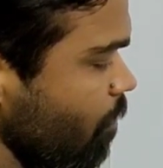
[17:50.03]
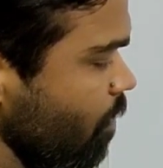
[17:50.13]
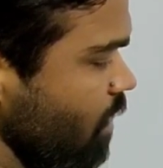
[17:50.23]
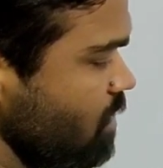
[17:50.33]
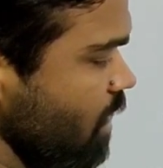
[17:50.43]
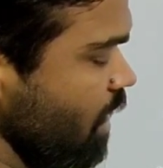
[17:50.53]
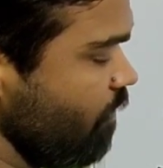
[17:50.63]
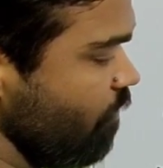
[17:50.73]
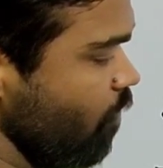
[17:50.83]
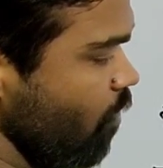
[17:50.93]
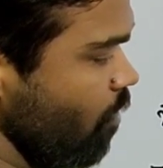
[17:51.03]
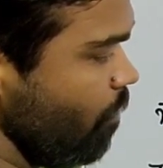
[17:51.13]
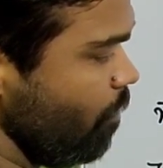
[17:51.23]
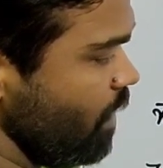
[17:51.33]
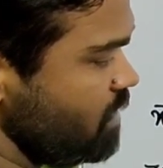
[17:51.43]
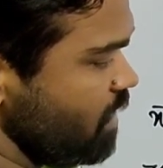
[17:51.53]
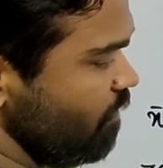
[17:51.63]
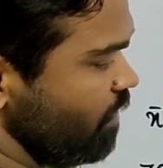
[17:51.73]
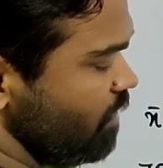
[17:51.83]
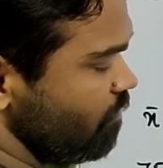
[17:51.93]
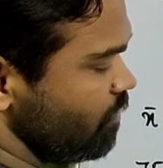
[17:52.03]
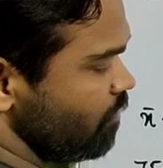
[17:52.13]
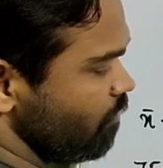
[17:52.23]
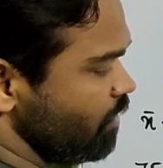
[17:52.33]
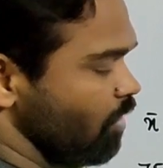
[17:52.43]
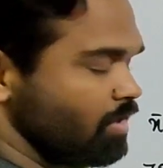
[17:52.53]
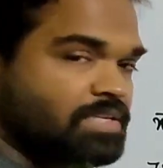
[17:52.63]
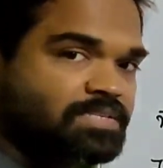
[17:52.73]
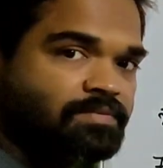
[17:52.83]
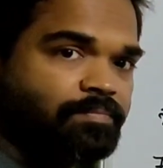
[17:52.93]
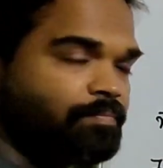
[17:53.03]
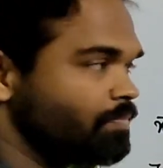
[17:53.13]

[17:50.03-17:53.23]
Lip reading: plus A4 plus A5. We got this.